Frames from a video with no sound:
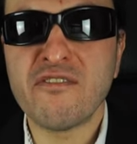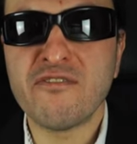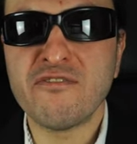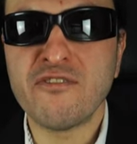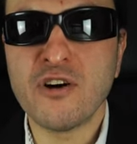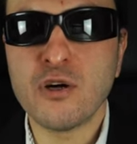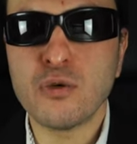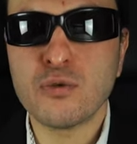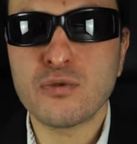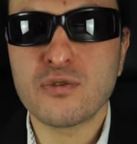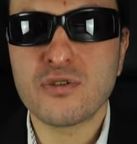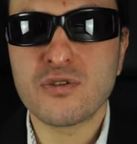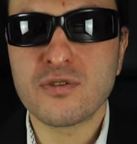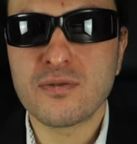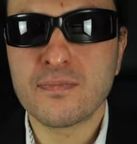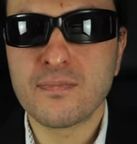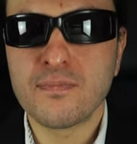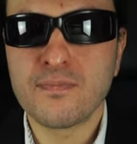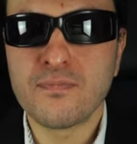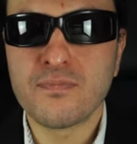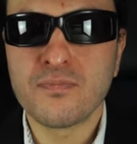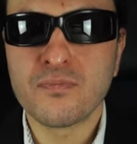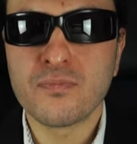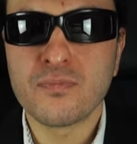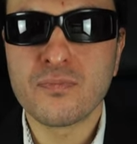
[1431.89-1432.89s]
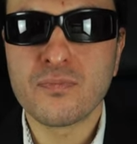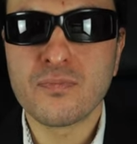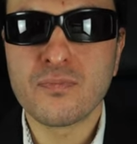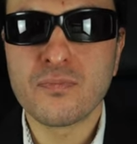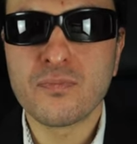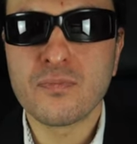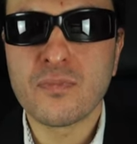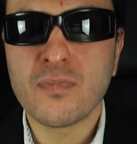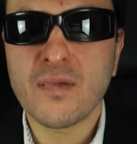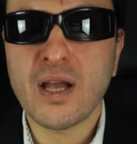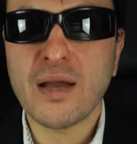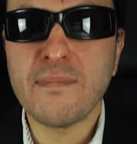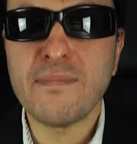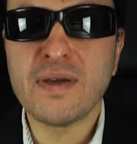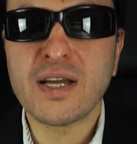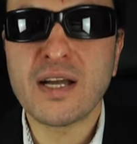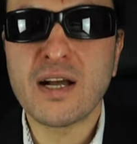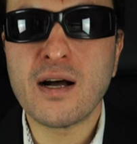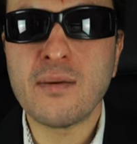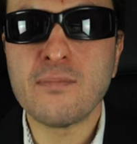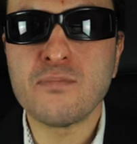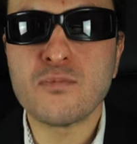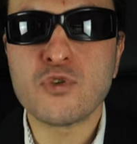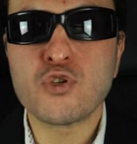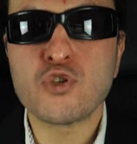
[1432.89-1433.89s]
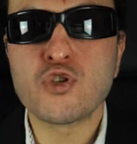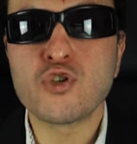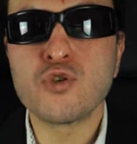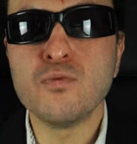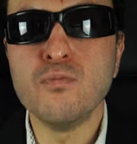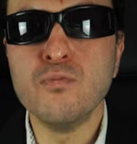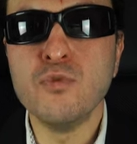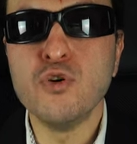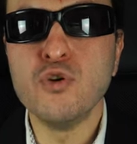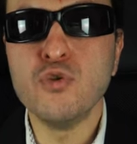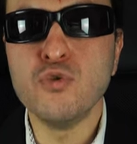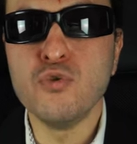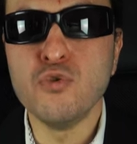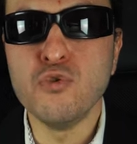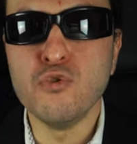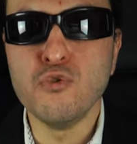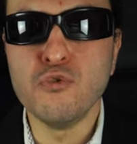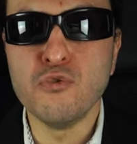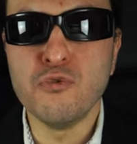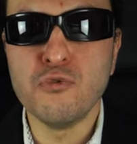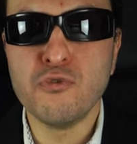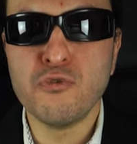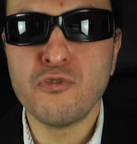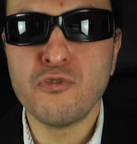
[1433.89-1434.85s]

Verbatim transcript: volts. It becomes smooth,